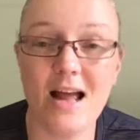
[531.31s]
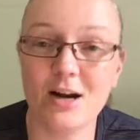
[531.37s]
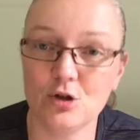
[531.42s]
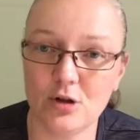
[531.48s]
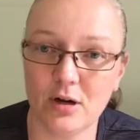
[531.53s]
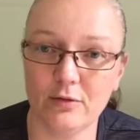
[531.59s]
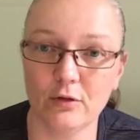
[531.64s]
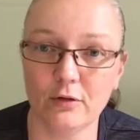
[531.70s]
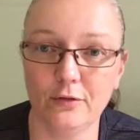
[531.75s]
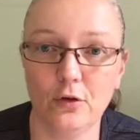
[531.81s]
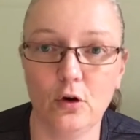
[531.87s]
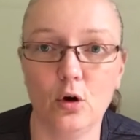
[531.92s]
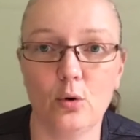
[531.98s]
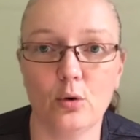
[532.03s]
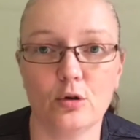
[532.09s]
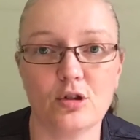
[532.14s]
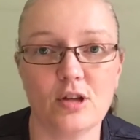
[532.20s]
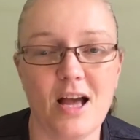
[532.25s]
and travel
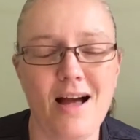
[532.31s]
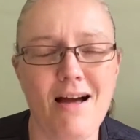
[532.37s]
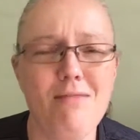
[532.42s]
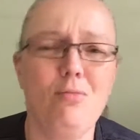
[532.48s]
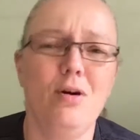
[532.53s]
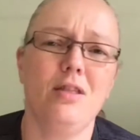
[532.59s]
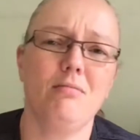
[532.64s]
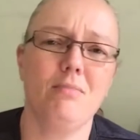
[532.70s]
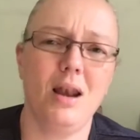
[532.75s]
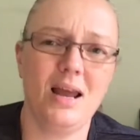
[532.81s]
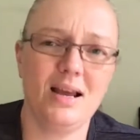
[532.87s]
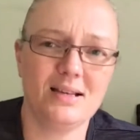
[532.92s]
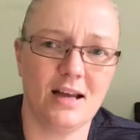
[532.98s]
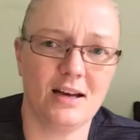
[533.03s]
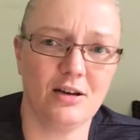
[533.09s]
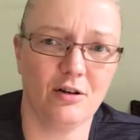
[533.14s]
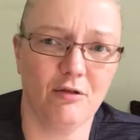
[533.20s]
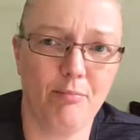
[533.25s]
forwards, and whether my
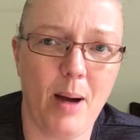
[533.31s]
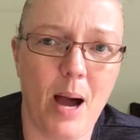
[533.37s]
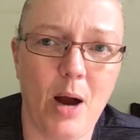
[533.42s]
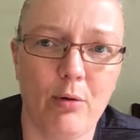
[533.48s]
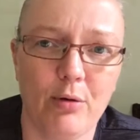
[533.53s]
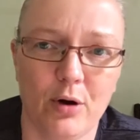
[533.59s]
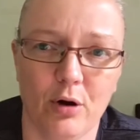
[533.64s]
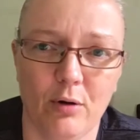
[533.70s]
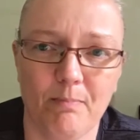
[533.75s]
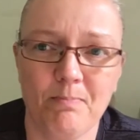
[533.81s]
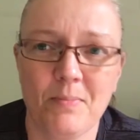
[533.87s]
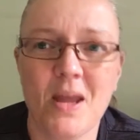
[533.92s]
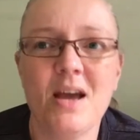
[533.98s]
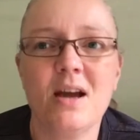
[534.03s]
legs had enough power or not.